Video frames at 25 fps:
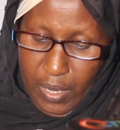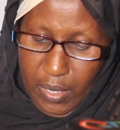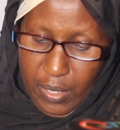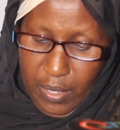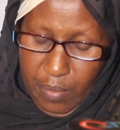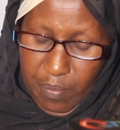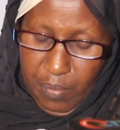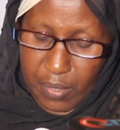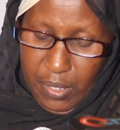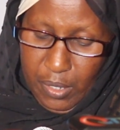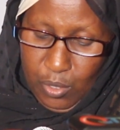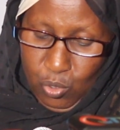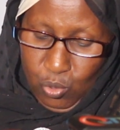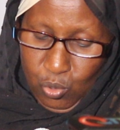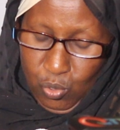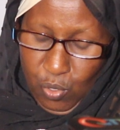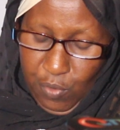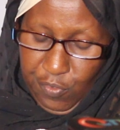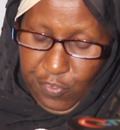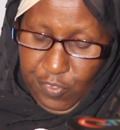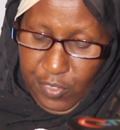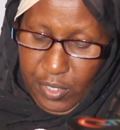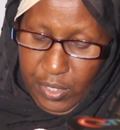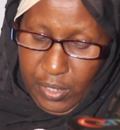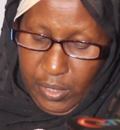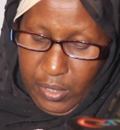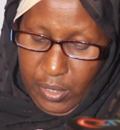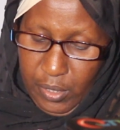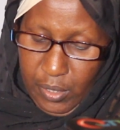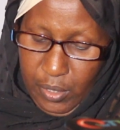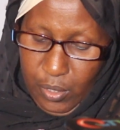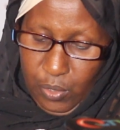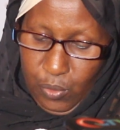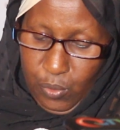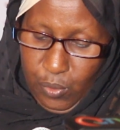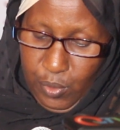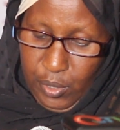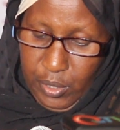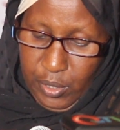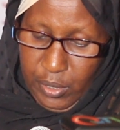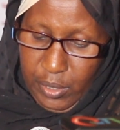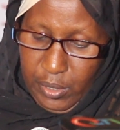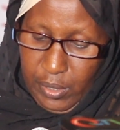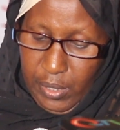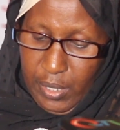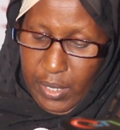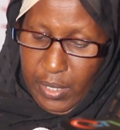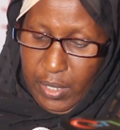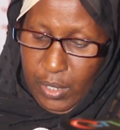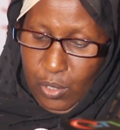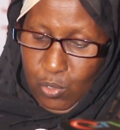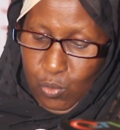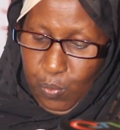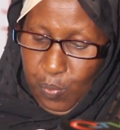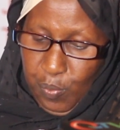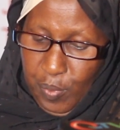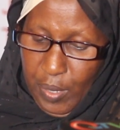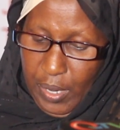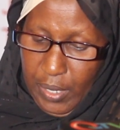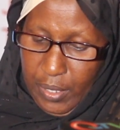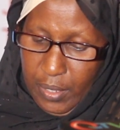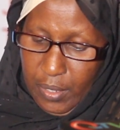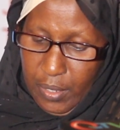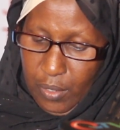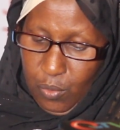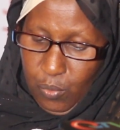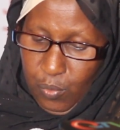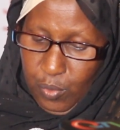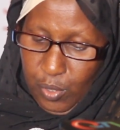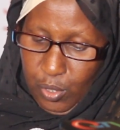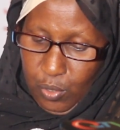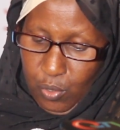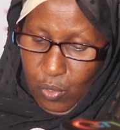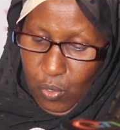The Ministry of Interior is ready to partner with